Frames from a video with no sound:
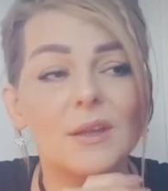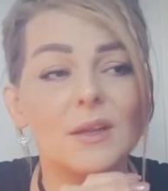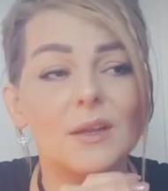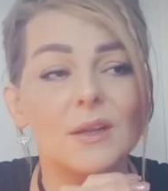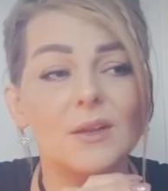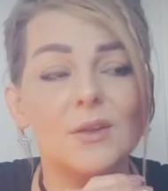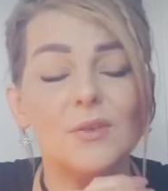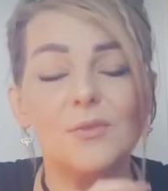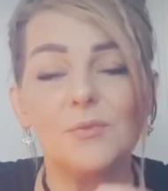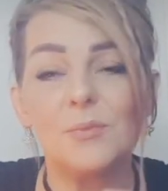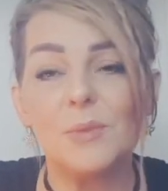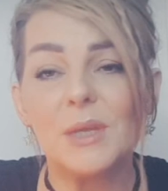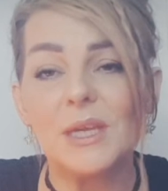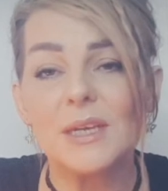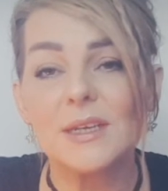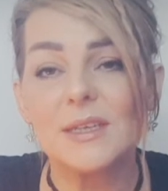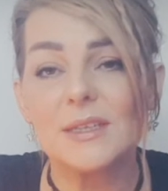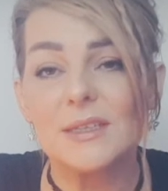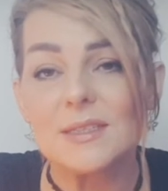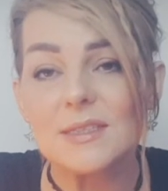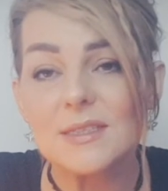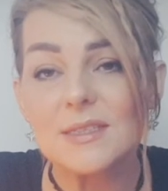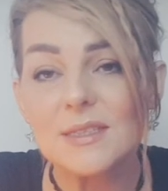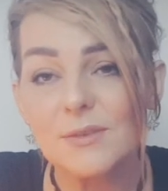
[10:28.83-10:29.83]
I love
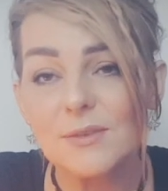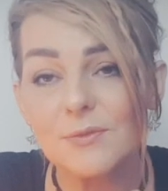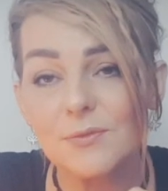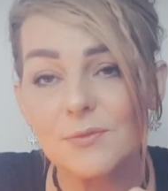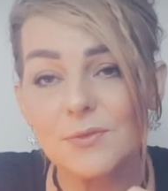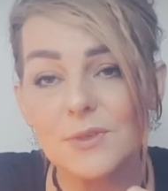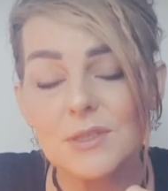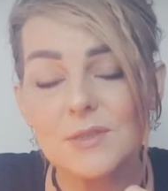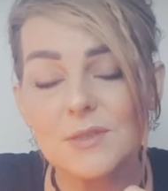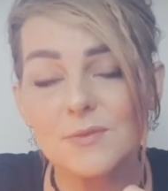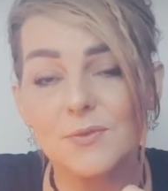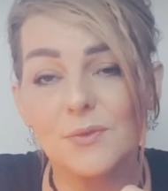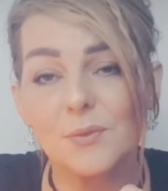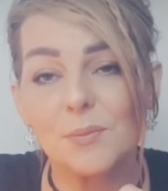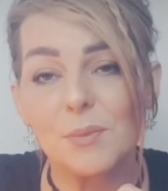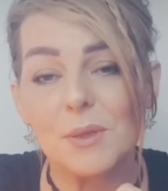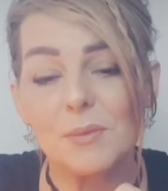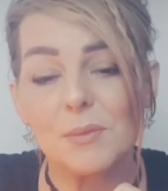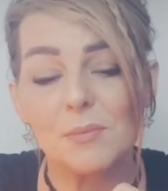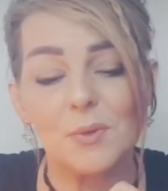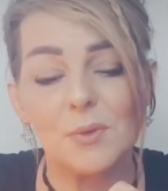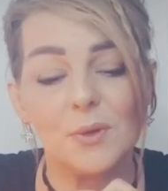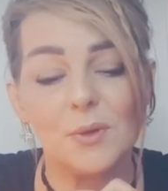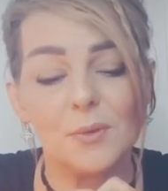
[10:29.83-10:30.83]
making a difference for
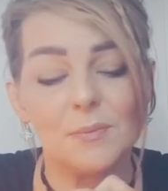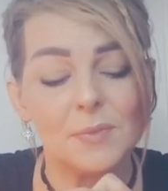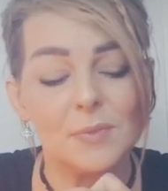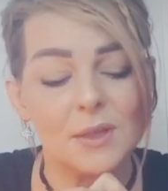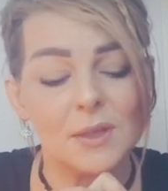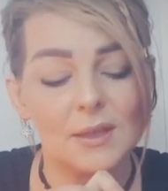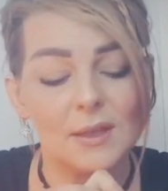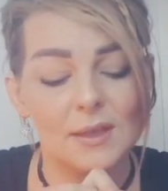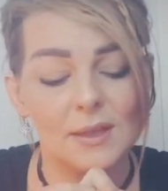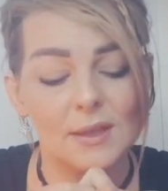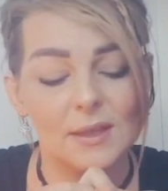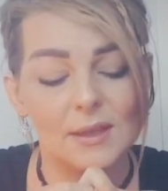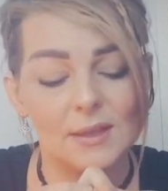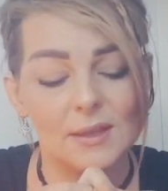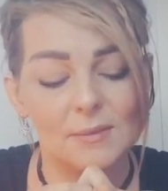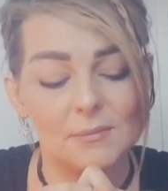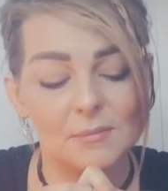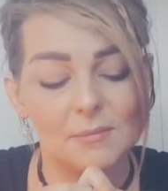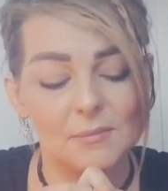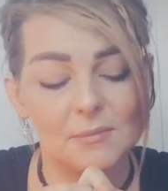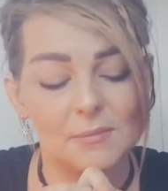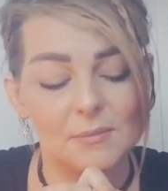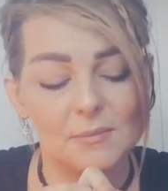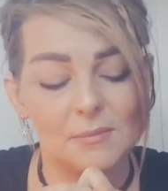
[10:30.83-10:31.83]
people.
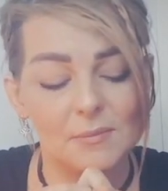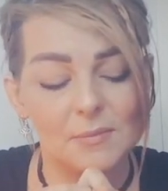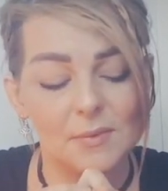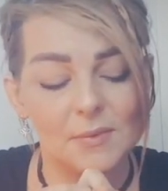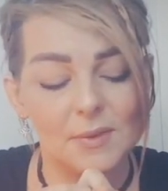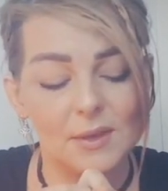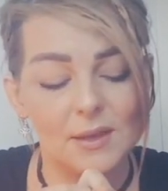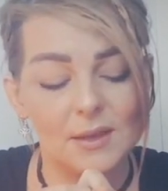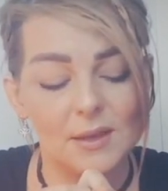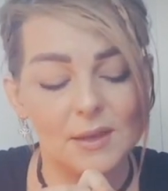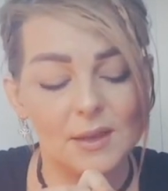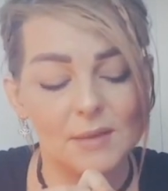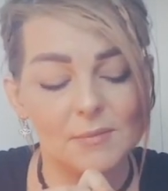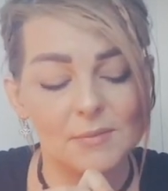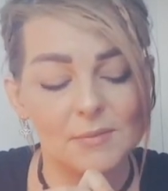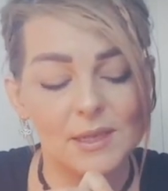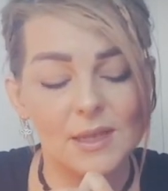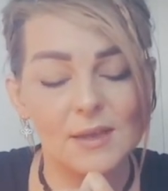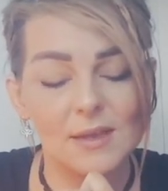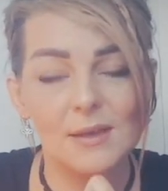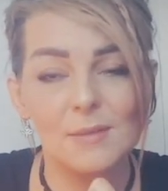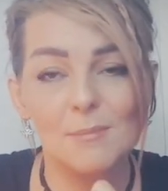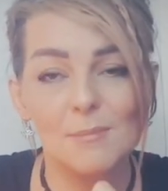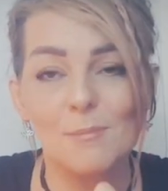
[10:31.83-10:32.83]
Um, and I'm
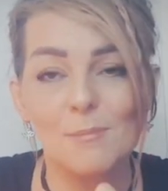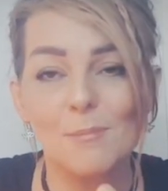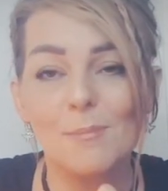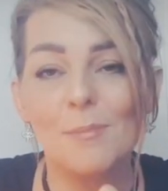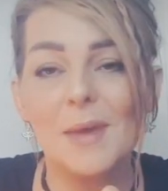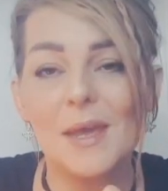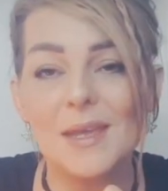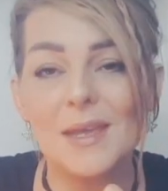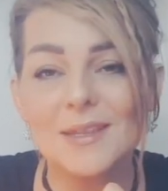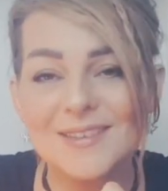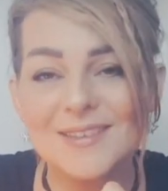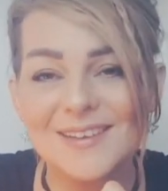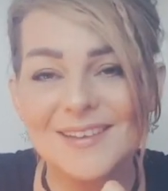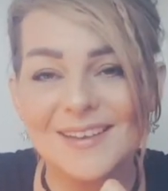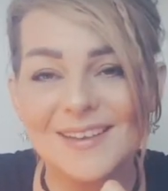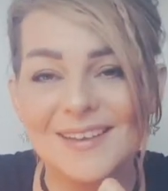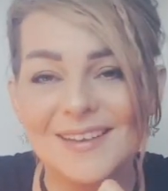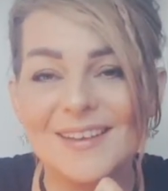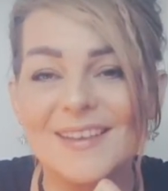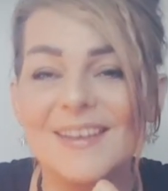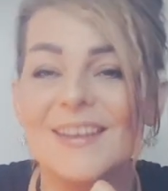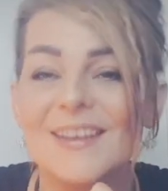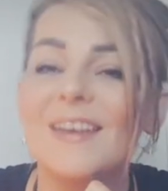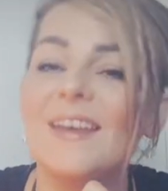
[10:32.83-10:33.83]
getting
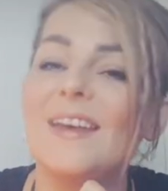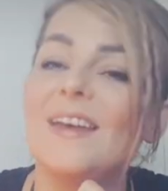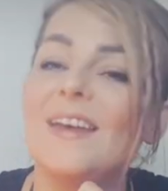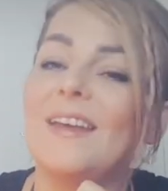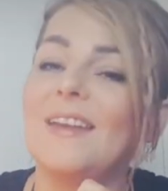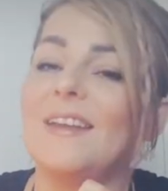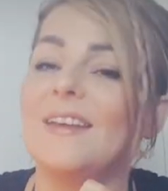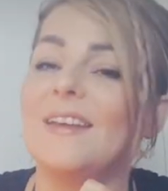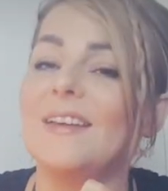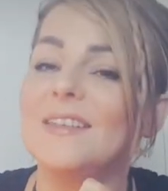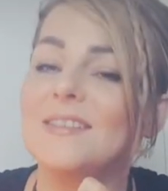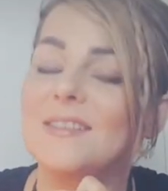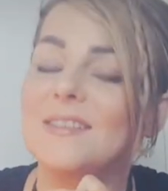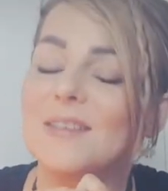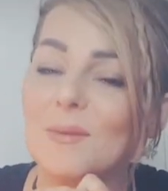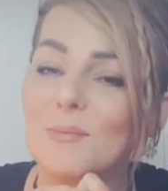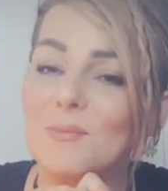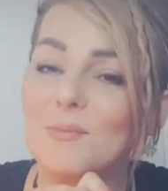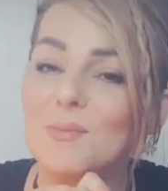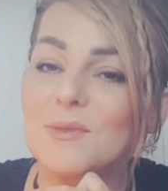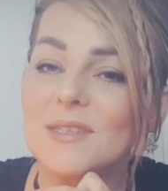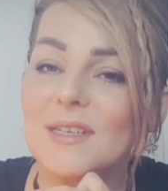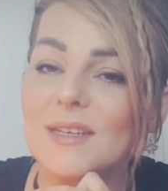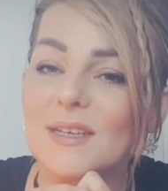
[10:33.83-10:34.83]
better at
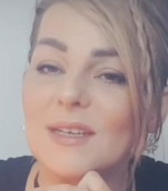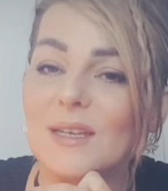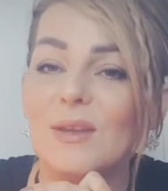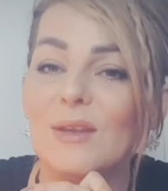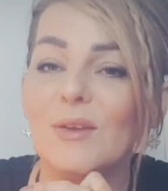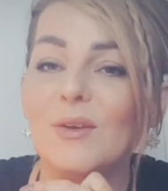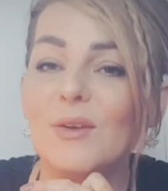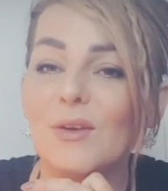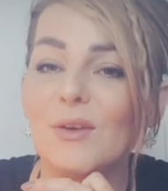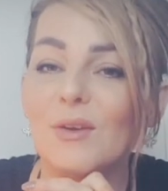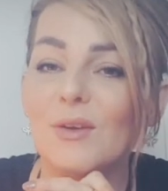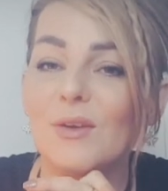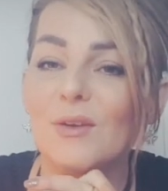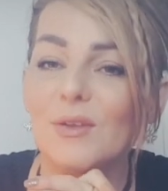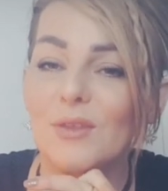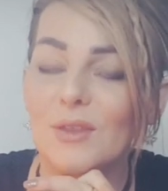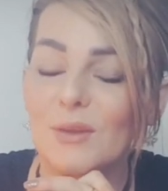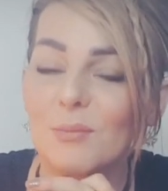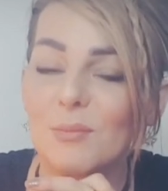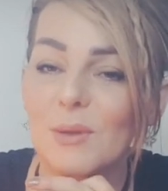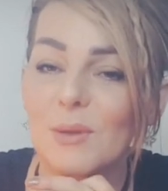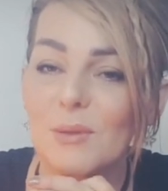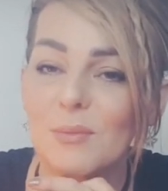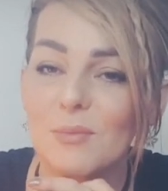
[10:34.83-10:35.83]
accepting
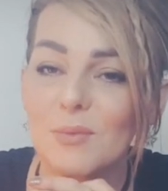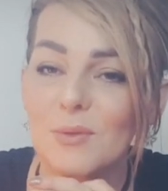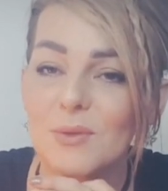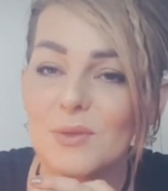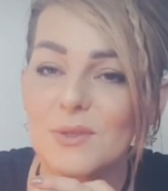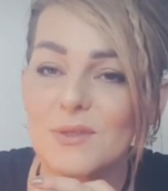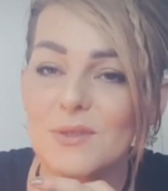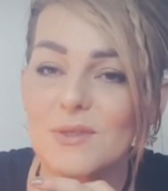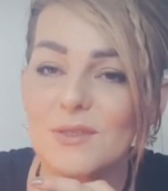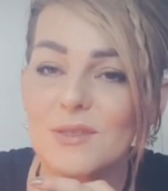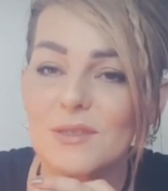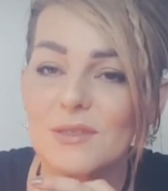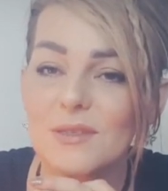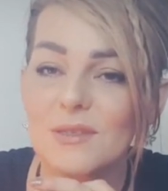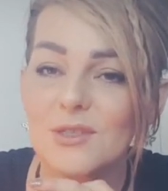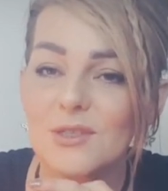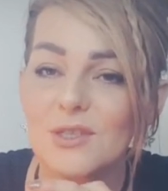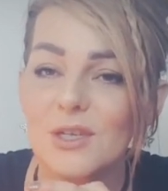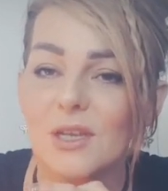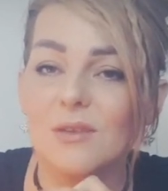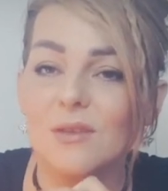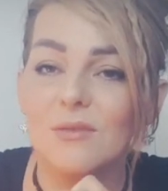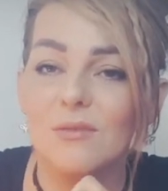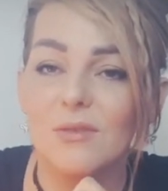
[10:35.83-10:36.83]
other people's
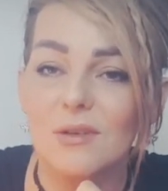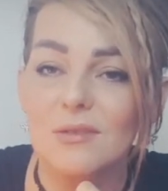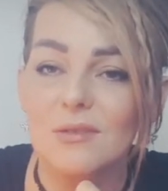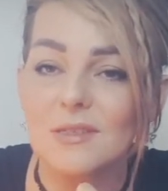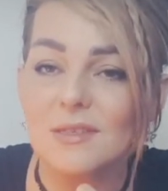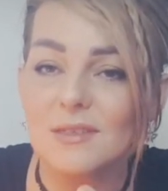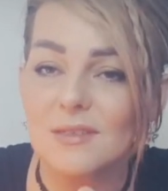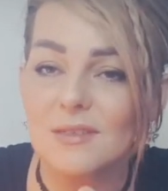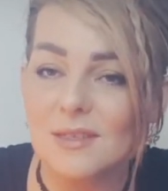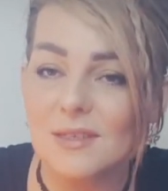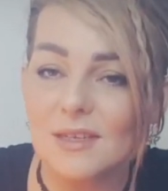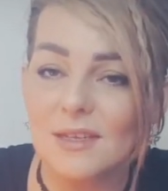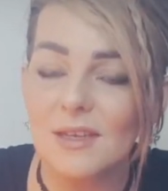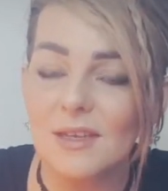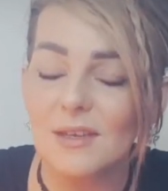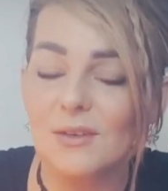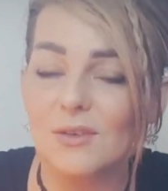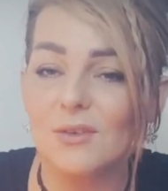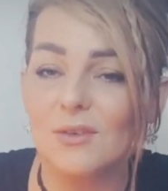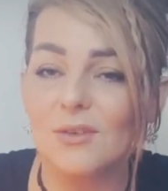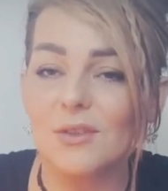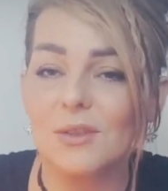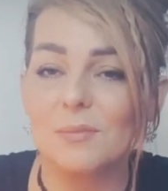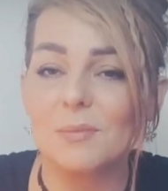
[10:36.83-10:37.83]
generosity
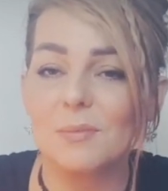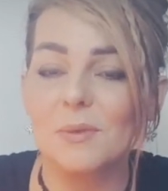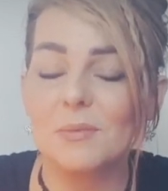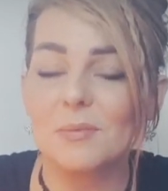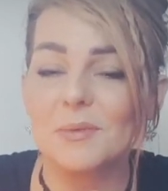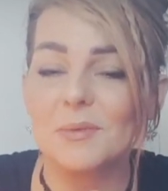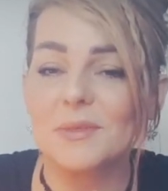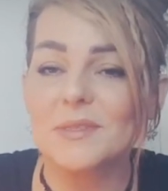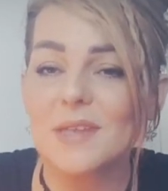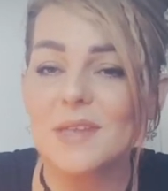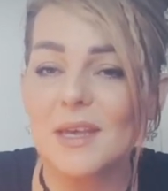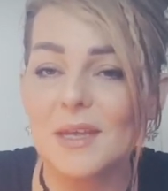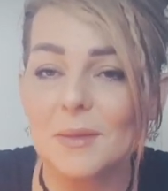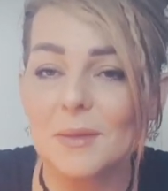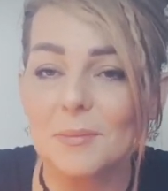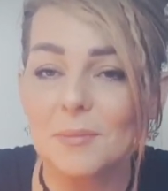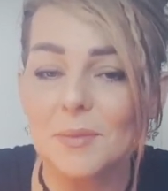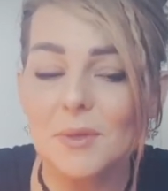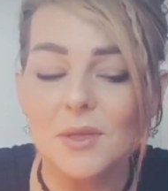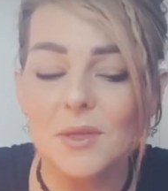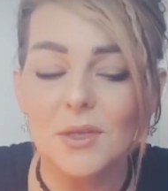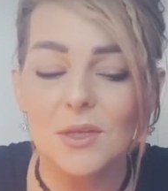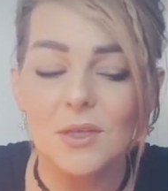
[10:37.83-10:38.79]
and other people's help.